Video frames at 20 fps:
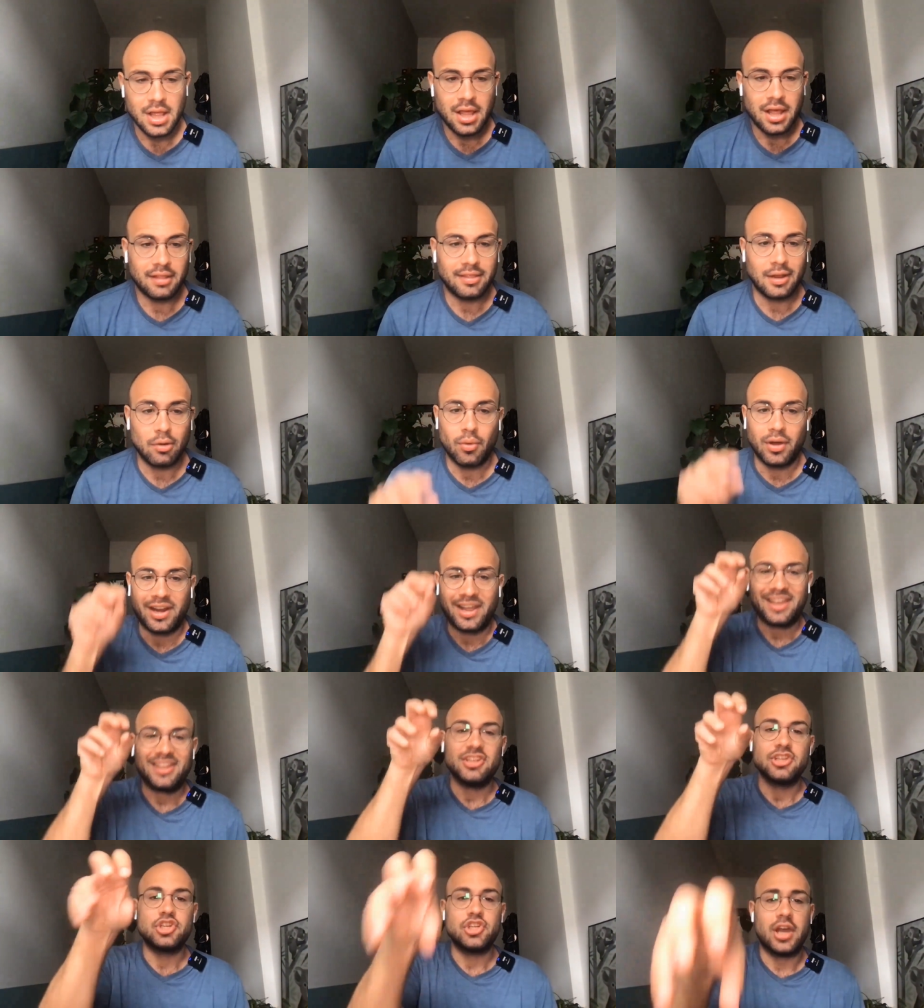And then what I
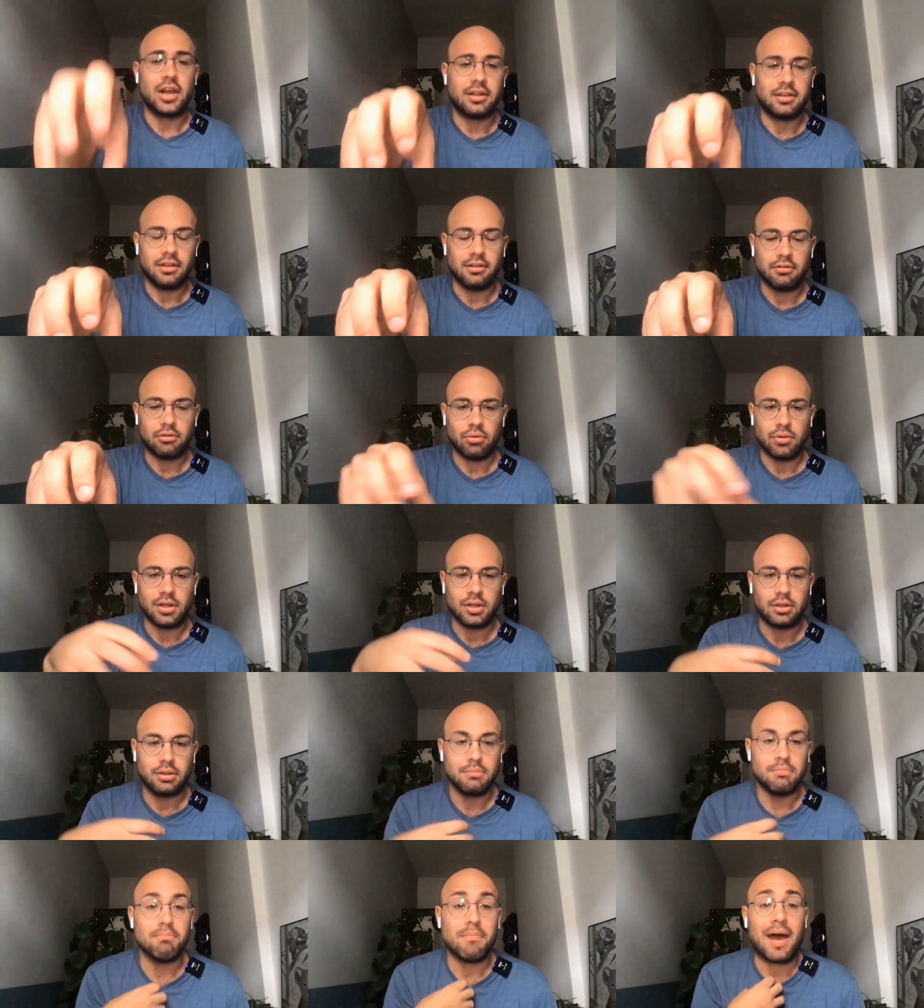inject into it,
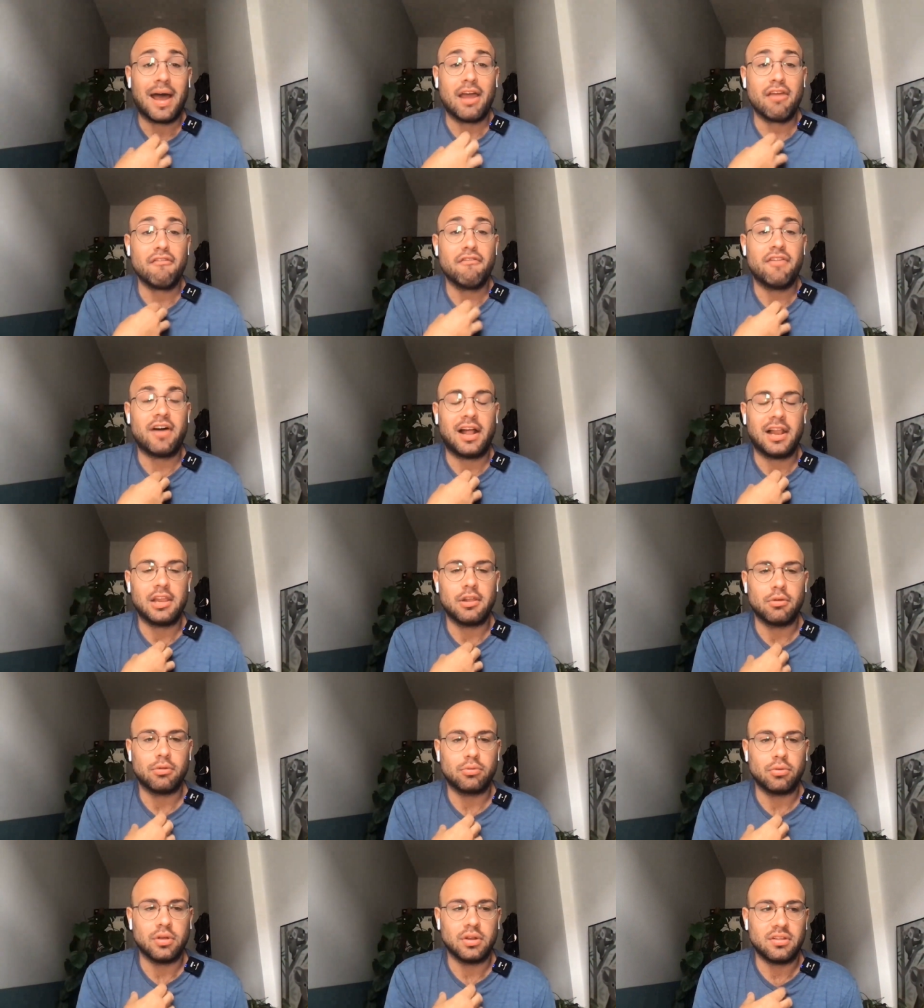my value
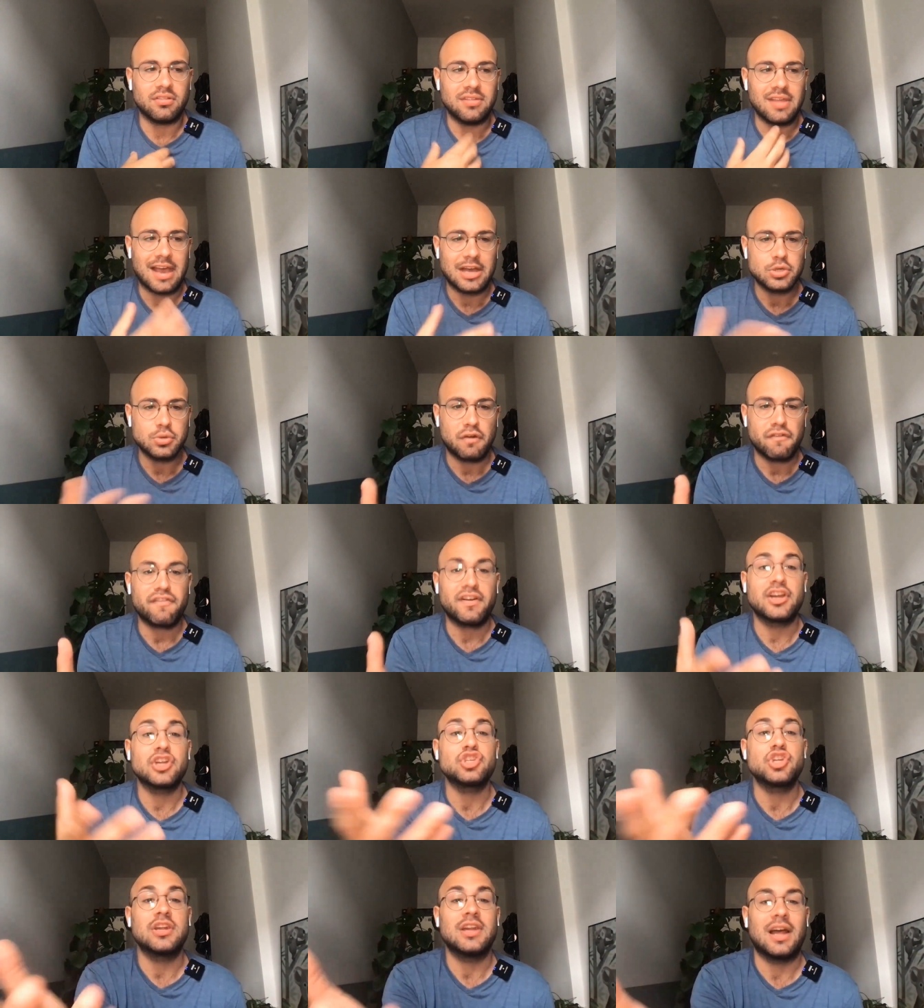to it is the actual
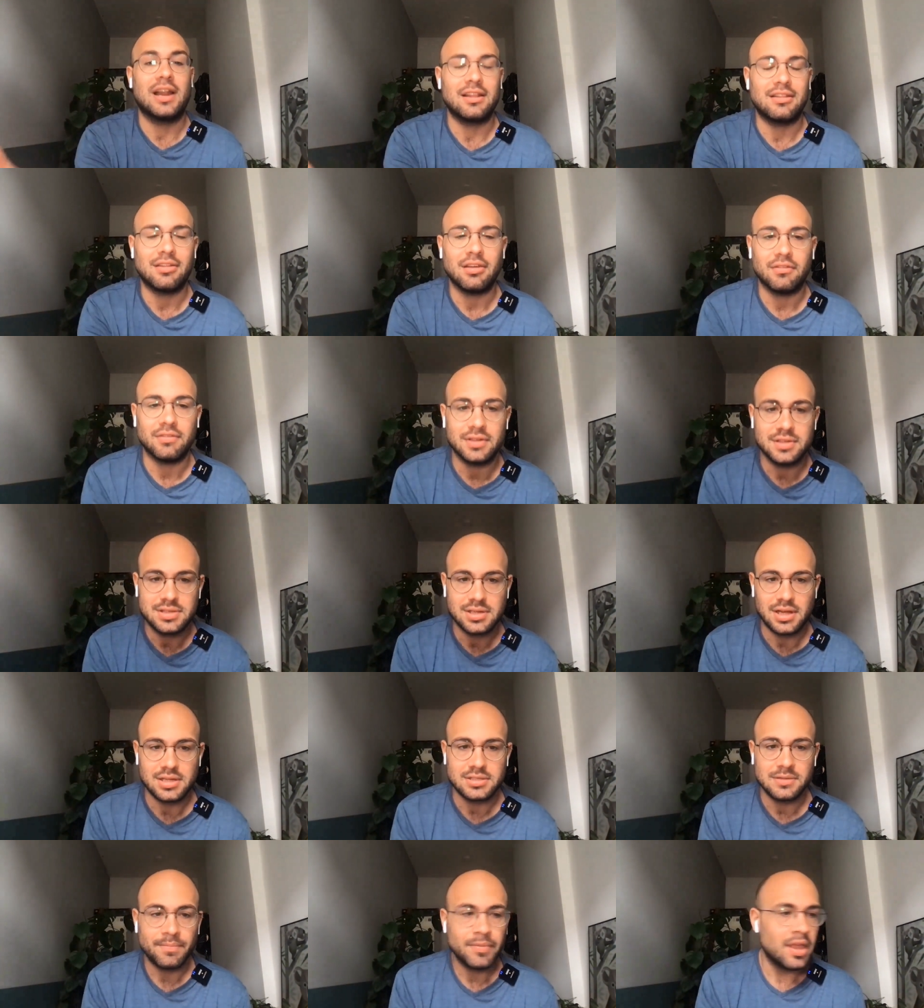functionality of the
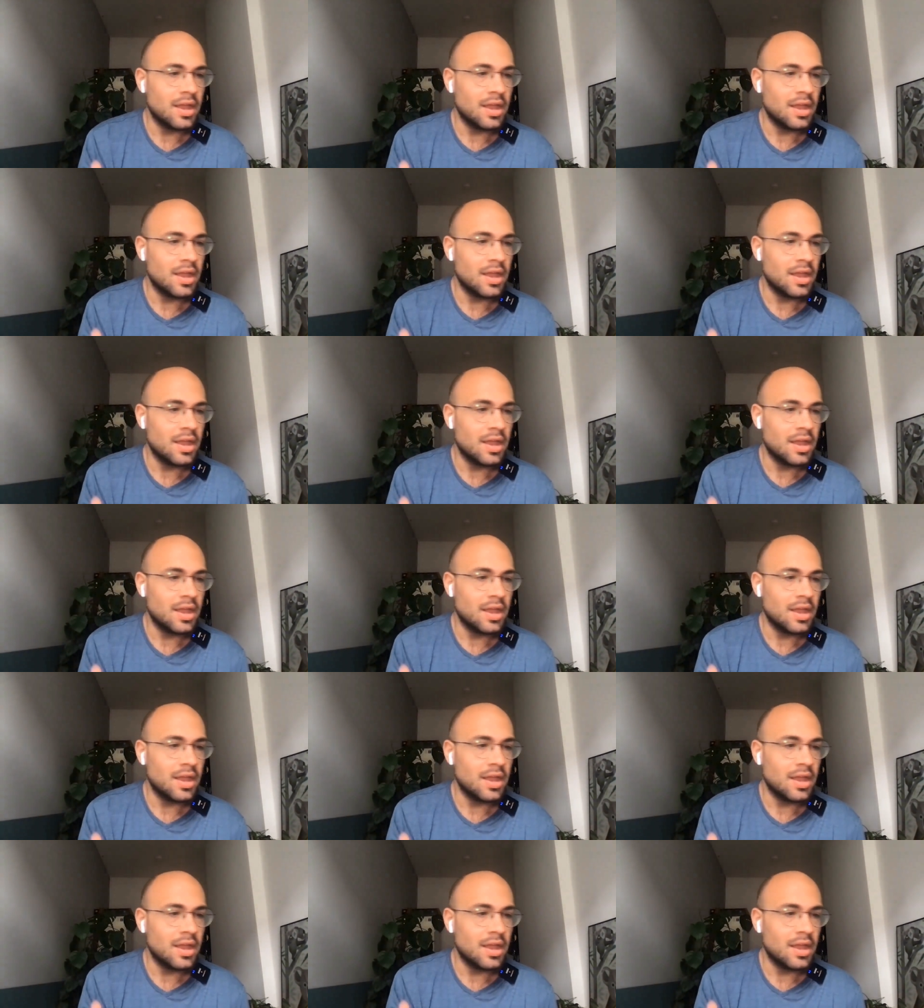SaaS.